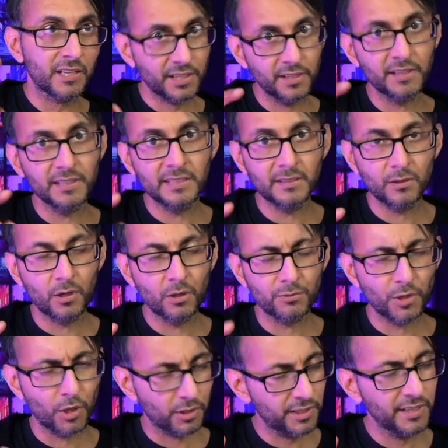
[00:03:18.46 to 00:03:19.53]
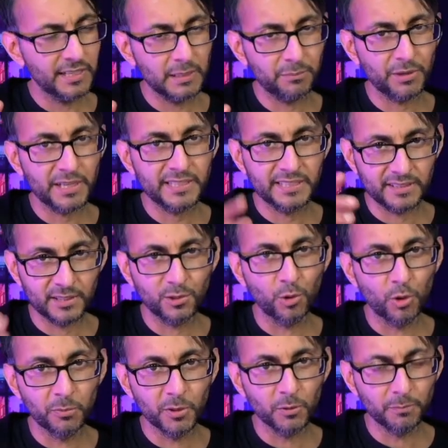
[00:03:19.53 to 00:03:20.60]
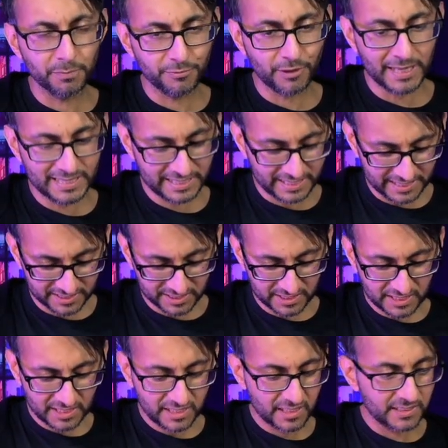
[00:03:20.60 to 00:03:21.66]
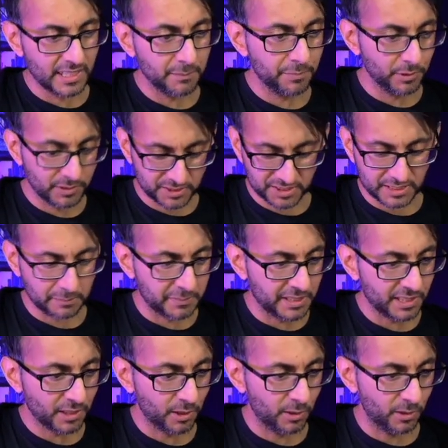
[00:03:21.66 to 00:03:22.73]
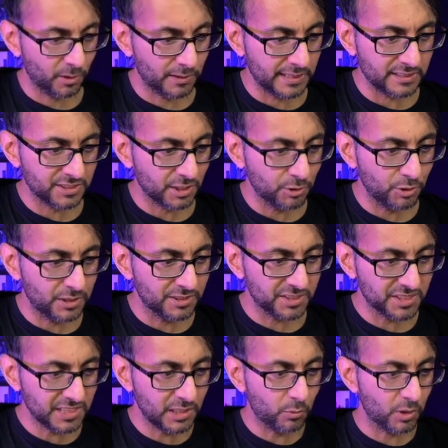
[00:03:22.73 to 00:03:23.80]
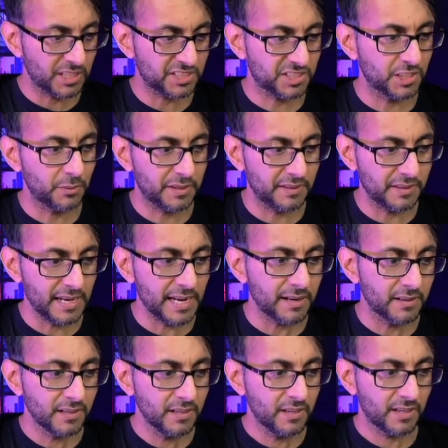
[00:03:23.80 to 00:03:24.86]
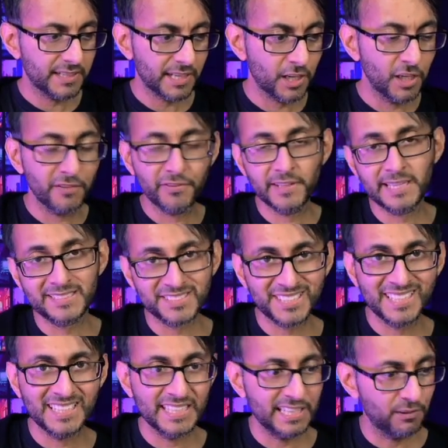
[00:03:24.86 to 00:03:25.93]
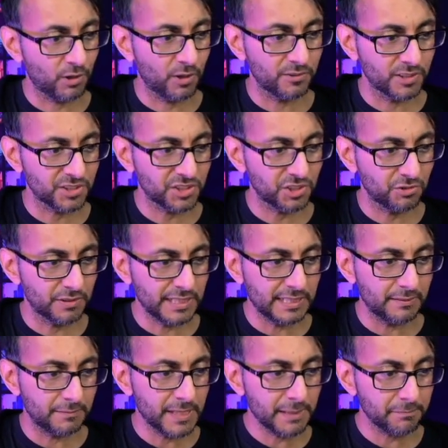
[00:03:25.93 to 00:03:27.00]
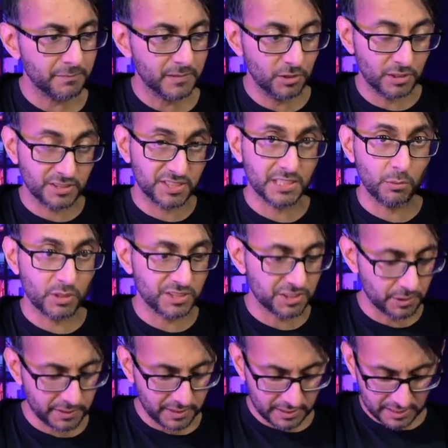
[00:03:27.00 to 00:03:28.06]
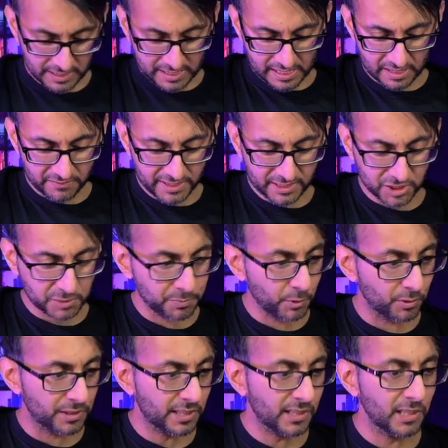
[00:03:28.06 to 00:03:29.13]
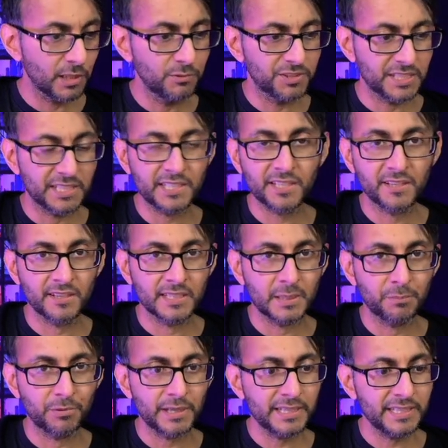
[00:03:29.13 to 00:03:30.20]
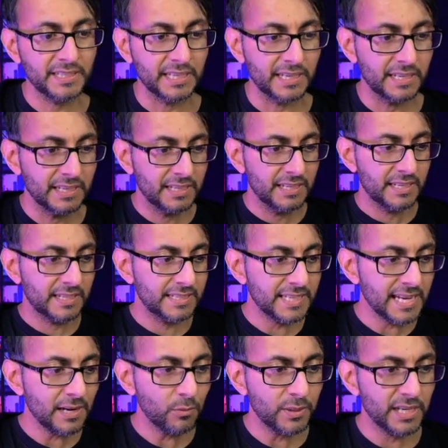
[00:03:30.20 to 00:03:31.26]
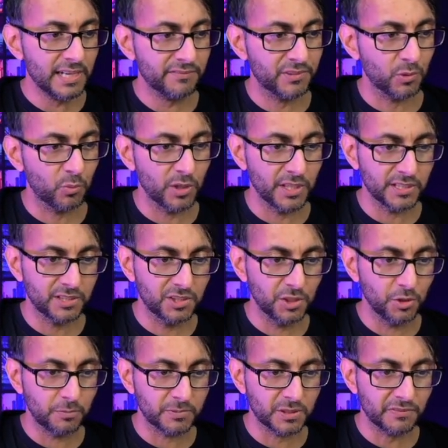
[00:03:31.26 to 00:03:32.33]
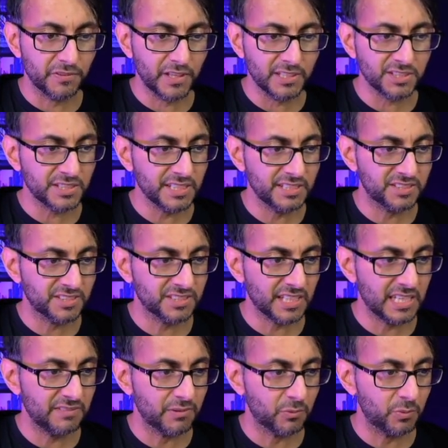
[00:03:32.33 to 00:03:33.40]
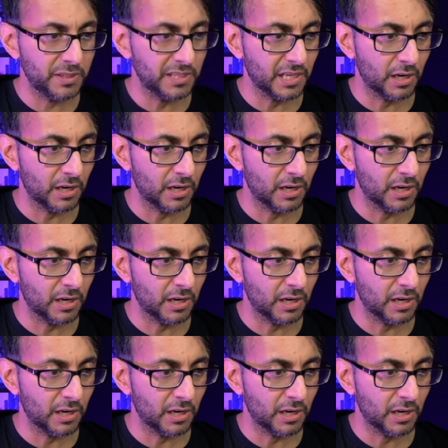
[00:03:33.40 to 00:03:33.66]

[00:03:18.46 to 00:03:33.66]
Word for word: curl, or not curly bracket, the normal bracket, and then put the semicolon in, so you can see what it's doing there. Okay, hopefully that's clear on the screen. Yep, you can see what it's doing, and then just put the closing curly bracket. And now we have the word Doom. So if I just hit save and we